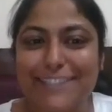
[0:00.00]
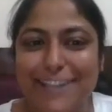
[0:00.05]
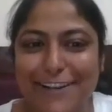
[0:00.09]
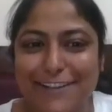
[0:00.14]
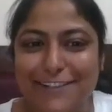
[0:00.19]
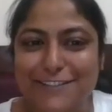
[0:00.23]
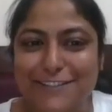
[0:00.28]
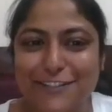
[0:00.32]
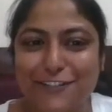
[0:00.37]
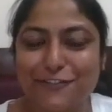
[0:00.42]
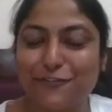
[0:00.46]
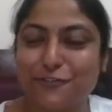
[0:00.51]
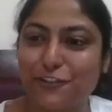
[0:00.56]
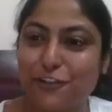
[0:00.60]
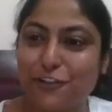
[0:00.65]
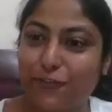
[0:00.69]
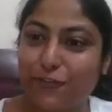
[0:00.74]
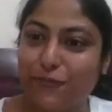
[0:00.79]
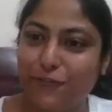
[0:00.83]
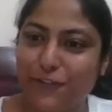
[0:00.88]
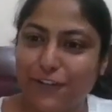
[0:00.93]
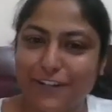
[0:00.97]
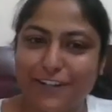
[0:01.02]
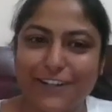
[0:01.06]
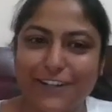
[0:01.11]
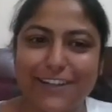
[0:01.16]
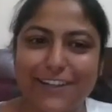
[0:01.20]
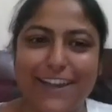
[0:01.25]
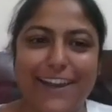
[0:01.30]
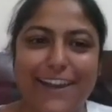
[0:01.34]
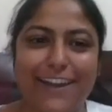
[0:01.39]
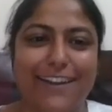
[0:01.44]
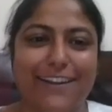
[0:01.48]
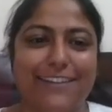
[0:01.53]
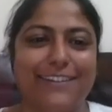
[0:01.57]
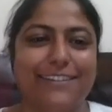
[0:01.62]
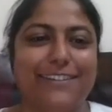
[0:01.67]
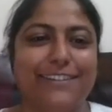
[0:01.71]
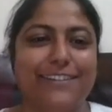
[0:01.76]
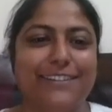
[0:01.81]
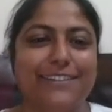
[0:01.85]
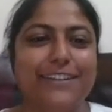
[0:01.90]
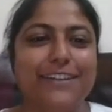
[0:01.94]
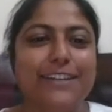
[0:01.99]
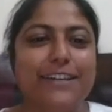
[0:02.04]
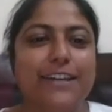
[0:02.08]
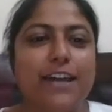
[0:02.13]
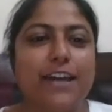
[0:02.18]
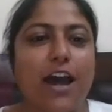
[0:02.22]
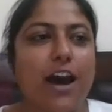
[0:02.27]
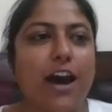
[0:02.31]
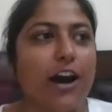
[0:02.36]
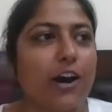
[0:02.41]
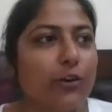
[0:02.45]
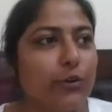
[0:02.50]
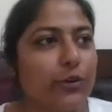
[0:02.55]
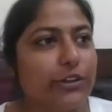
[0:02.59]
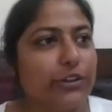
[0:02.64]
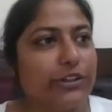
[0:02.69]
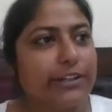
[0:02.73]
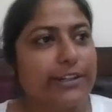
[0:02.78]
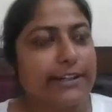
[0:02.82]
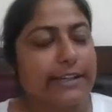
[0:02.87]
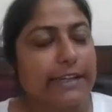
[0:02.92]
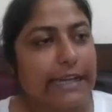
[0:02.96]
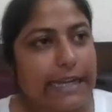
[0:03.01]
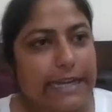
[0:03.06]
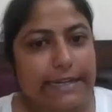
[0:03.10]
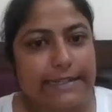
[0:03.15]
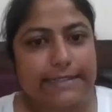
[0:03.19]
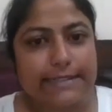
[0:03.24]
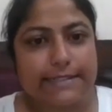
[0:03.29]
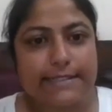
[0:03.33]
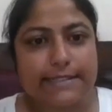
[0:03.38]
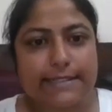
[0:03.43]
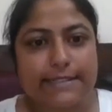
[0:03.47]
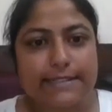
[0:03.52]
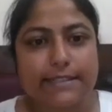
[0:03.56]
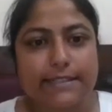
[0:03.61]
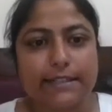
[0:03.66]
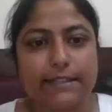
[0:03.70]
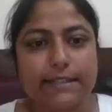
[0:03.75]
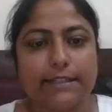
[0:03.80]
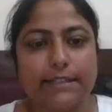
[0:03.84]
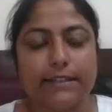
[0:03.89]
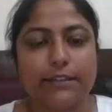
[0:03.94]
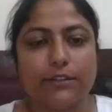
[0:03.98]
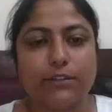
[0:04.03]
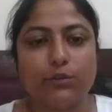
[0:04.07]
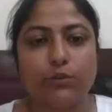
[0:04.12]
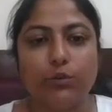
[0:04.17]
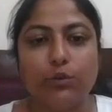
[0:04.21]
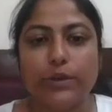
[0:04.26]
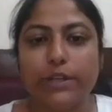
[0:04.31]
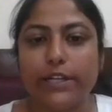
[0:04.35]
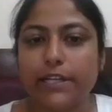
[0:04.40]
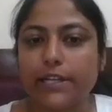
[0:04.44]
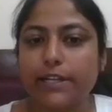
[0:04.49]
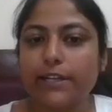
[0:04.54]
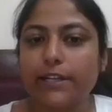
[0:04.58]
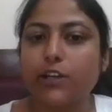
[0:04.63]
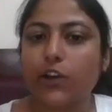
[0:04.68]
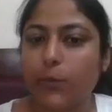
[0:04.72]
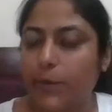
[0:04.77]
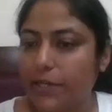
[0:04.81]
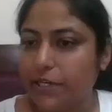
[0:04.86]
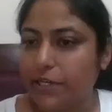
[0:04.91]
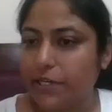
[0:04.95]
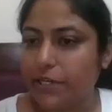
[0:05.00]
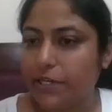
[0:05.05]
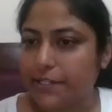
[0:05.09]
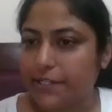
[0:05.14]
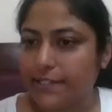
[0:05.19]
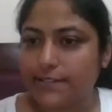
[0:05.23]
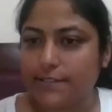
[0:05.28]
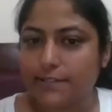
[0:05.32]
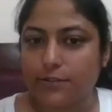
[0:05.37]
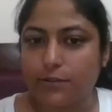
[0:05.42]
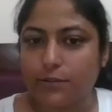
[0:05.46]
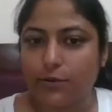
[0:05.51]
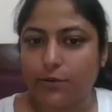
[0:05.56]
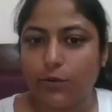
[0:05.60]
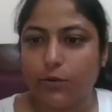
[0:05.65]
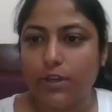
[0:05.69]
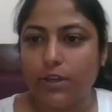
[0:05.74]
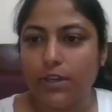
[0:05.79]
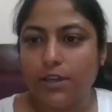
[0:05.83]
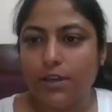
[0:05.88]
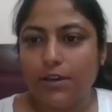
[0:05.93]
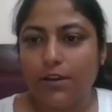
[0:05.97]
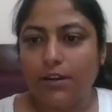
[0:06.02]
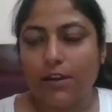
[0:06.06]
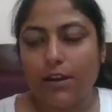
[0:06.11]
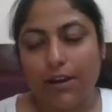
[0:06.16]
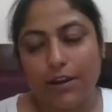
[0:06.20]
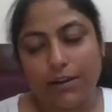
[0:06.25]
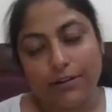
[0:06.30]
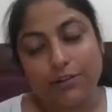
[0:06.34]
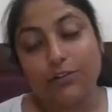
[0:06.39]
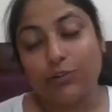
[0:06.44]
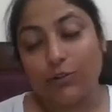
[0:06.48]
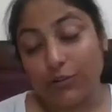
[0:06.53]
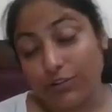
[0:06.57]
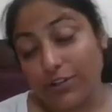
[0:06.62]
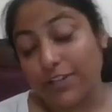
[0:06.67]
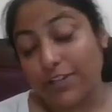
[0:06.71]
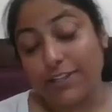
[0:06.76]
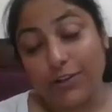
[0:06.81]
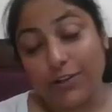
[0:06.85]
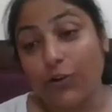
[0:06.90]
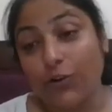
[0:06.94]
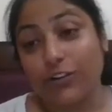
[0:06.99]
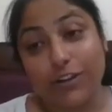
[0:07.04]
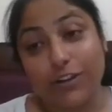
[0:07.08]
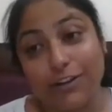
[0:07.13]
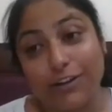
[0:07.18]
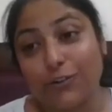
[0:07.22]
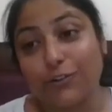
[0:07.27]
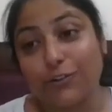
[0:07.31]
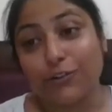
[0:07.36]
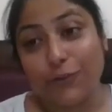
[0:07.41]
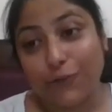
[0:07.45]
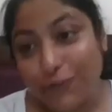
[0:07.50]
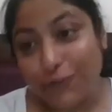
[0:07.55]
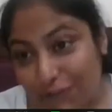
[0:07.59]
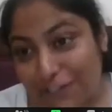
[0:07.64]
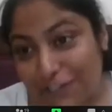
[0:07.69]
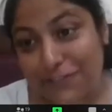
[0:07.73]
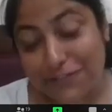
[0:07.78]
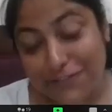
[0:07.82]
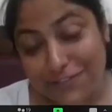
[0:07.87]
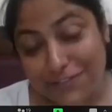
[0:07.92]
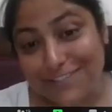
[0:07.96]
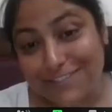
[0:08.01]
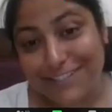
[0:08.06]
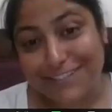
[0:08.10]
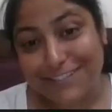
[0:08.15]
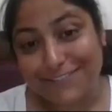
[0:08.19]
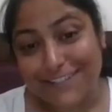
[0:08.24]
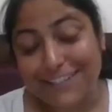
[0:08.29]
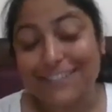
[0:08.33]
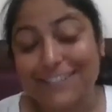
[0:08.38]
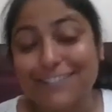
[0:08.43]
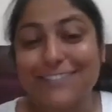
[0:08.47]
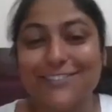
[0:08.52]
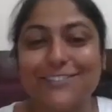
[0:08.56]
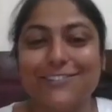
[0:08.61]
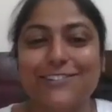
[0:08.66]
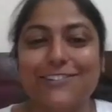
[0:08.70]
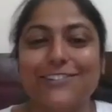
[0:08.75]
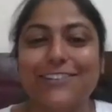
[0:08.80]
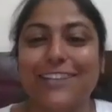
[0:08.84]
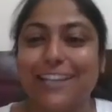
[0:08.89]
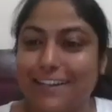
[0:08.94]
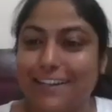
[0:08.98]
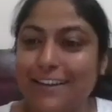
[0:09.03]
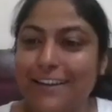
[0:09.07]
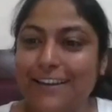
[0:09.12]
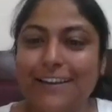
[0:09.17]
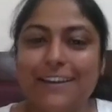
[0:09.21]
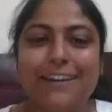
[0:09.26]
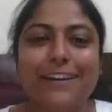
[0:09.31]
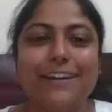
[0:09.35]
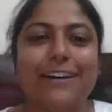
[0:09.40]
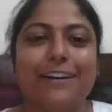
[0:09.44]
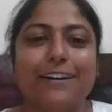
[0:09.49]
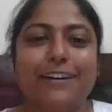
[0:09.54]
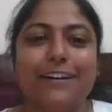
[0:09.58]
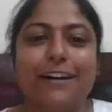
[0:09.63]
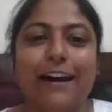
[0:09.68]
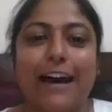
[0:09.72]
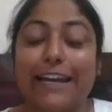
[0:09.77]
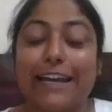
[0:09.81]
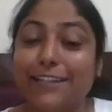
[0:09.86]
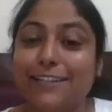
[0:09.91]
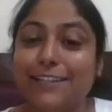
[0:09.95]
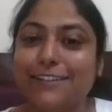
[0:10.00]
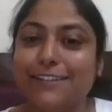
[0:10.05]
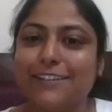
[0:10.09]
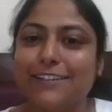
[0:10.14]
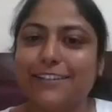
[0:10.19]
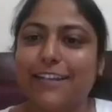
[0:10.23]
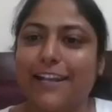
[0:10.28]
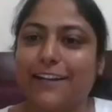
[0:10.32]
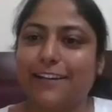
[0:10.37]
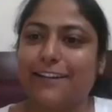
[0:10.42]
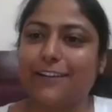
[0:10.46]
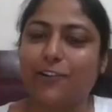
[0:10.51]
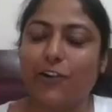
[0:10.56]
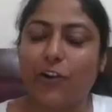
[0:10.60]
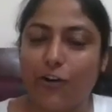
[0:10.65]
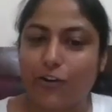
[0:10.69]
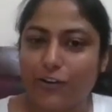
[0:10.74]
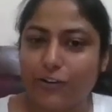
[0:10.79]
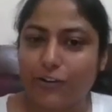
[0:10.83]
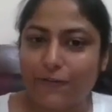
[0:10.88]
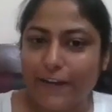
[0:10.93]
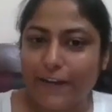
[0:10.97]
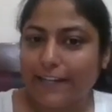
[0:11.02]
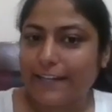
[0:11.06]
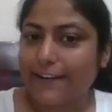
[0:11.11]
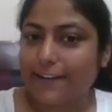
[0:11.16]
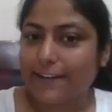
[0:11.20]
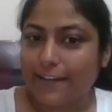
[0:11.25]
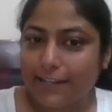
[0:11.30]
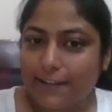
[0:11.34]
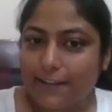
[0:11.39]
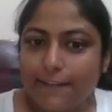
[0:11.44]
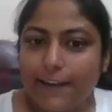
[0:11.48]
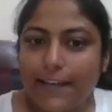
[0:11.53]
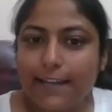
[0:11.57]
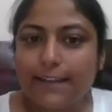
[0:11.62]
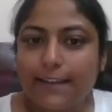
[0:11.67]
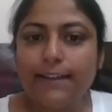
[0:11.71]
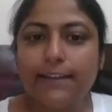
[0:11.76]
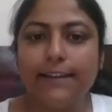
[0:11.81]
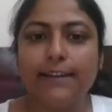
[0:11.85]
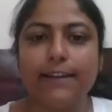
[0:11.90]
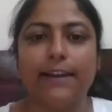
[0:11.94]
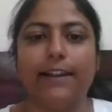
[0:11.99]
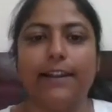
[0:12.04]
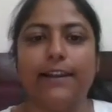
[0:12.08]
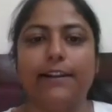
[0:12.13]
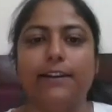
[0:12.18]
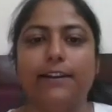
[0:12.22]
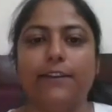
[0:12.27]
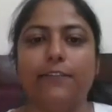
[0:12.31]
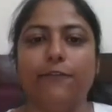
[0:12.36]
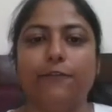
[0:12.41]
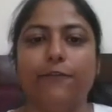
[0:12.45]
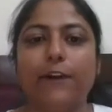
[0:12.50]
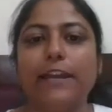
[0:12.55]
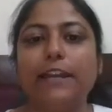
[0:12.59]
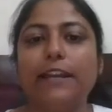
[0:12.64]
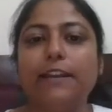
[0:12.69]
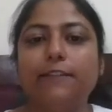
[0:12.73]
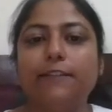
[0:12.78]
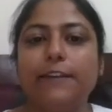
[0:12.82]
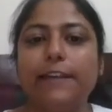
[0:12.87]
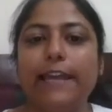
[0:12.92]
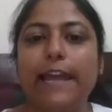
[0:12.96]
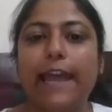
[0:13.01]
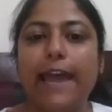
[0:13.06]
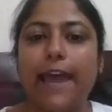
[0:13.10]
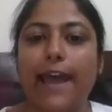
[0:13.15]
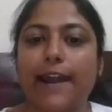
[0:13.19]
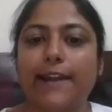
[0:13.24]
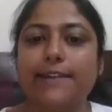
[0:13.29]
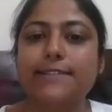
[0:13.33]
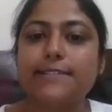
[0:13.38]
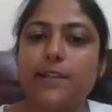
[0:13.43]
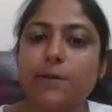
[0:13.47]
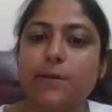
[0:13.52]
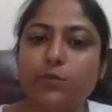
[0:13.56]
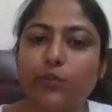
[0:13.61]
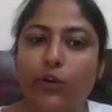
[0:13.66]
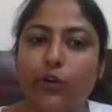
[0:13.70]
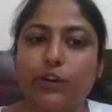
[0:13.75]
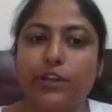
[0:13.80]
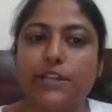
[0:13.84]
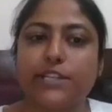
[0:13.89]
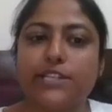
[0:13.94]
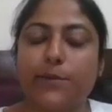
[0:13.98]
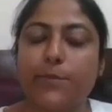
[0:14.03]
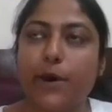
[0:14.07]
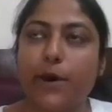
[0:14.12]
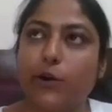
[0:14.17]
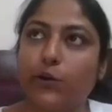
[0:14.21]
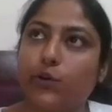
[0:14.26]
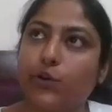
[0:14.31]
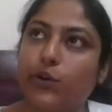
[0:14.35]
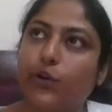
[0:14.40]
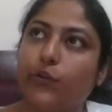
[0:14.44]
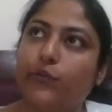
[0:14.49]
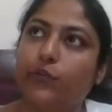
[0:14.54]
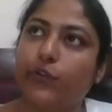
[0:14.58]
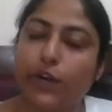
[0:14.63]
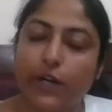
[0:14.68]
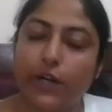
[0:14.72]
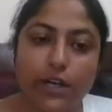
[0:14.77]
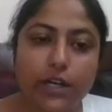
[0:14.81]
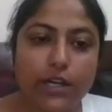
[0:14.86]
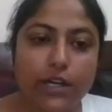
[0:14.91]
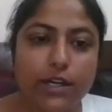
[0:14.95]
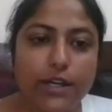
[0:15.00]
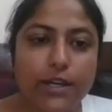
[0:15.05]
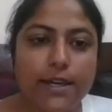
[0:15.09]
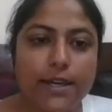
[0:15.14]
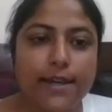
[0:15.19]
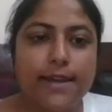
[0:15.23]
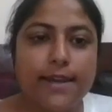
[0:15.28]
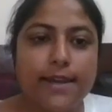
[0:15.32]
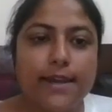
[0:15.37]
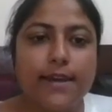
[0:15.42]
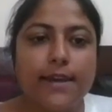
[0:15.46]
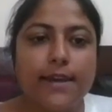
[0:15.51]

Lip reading: insights into your work and how it relates to Indian communities. So and you already got a lot of questions as well. So yeah, I think that call went really well. And while we had some knowledge about your work